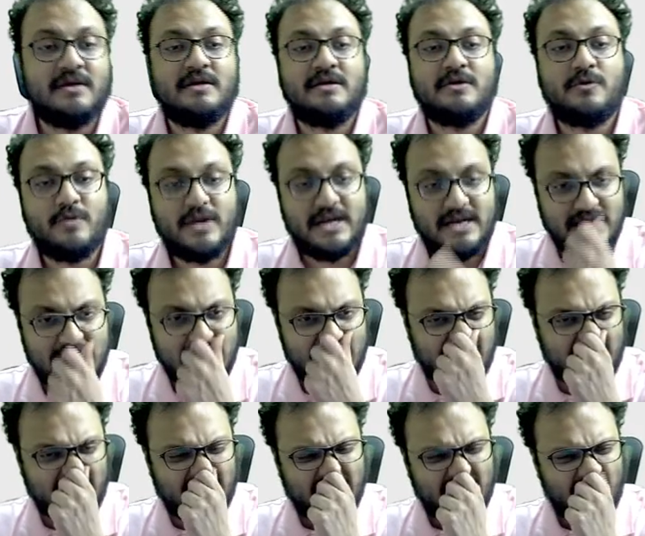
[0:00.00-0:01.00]
Queen
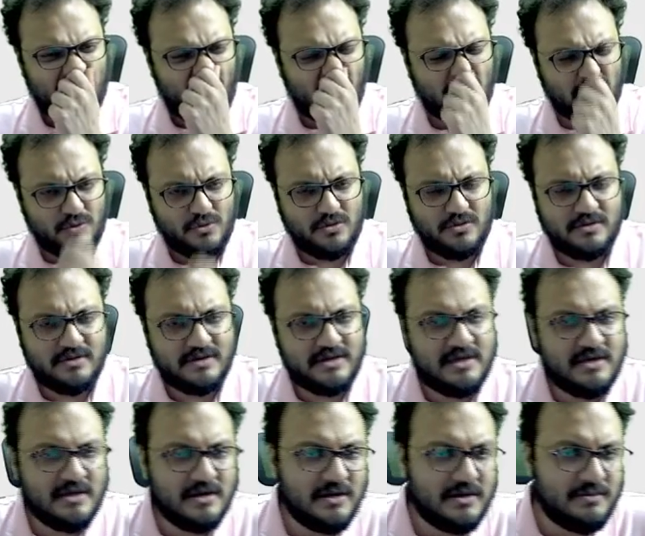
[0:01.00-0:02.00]
d8, although
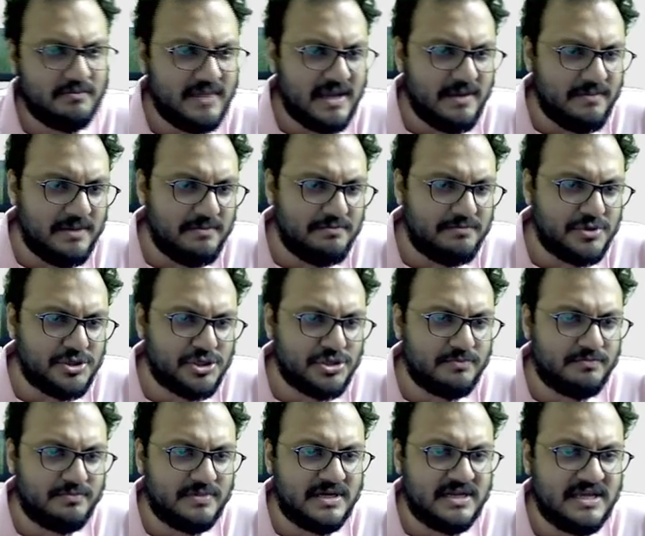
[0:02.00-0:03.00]
here maybe bishop
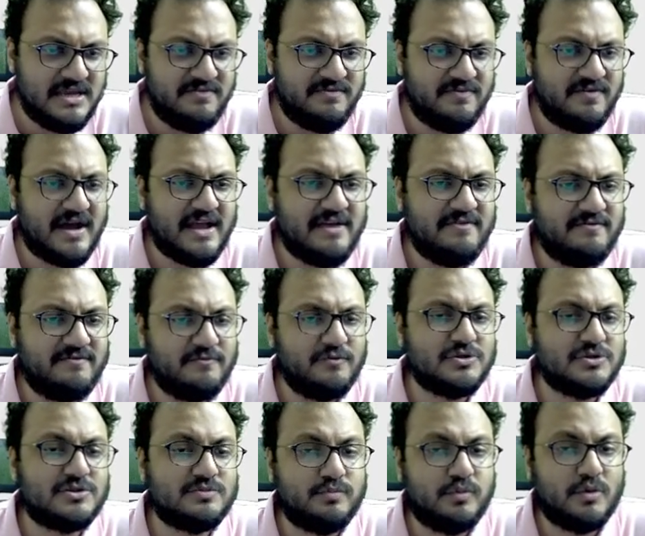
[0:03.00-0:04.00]
d5
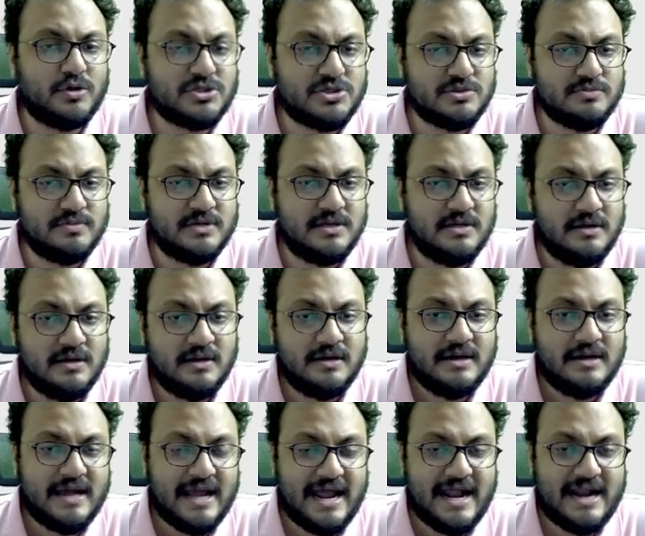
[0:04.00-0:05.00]
was possible
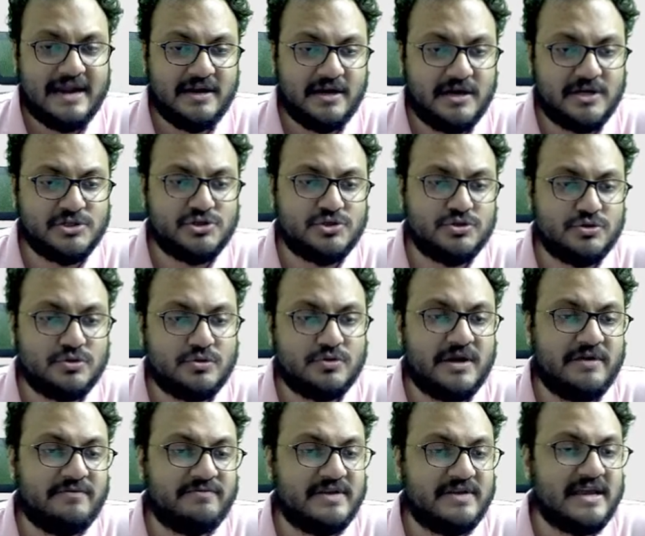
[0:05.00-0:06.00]
and Arjun could
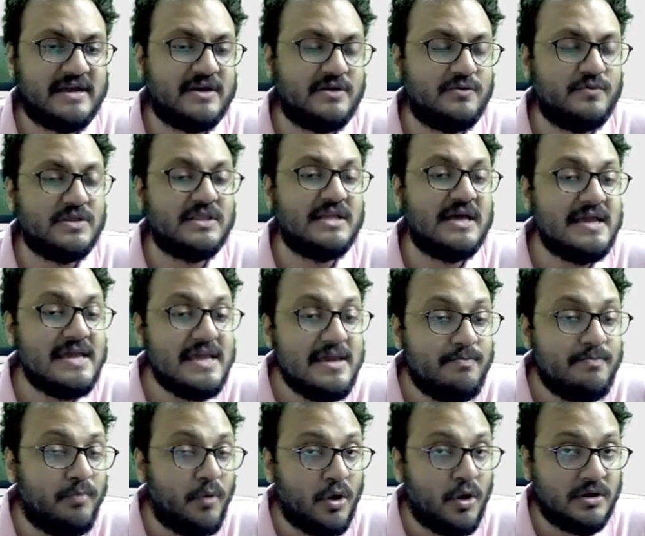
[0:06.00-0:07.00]
have taken with the e
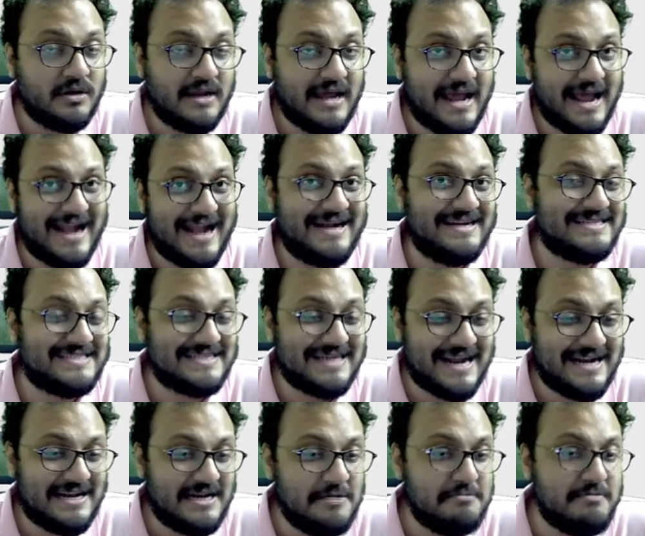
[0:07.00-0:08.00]
pawn and
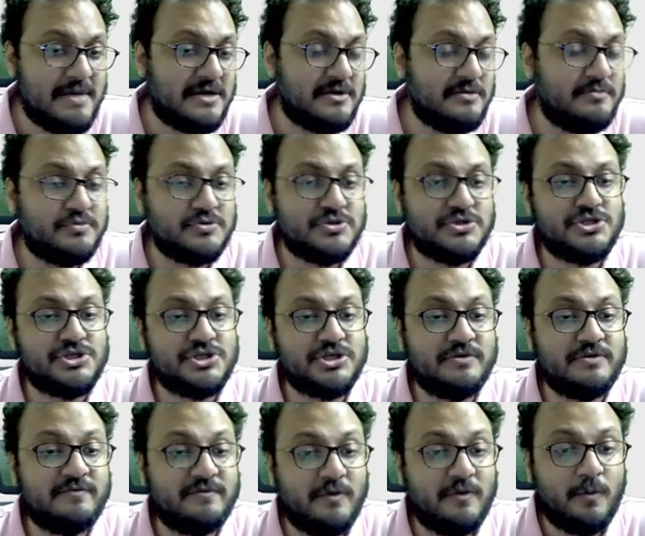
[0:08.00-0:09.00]
slightly better position
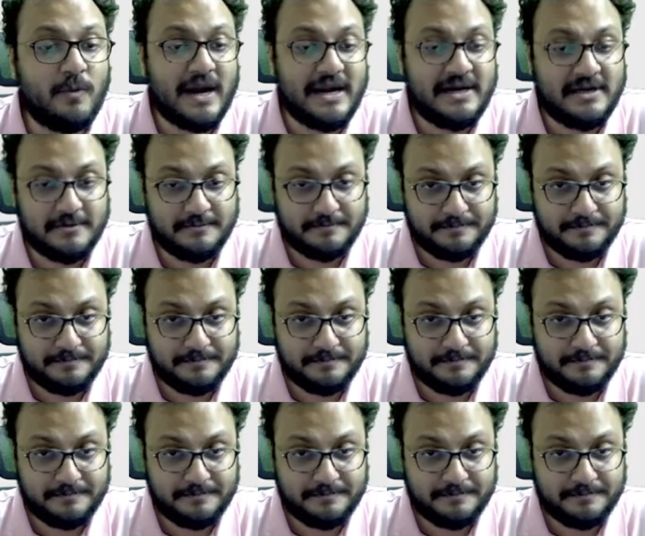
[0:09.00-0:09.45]
for white.